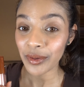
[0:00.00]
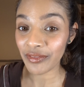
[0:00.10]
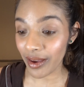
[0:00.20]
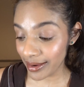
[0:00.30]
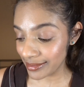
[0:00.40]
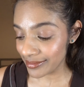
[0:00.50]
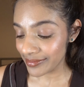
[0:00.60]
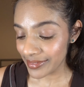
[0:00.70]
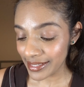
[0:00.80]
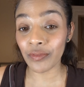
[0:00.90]
fine.
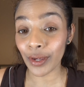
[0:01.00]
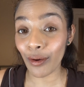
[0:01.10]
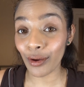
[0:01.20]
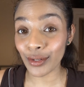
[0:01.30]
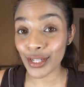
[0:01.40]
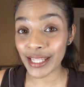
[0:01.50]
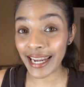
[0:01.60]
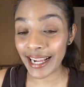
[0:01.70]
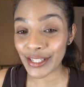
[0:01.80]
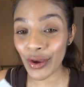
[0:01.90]
Moving on to the
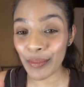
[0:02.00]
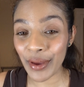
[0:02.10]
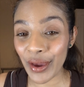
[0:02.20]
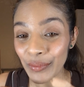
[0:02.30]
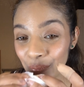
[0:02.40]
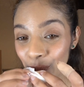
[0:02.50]
next combo.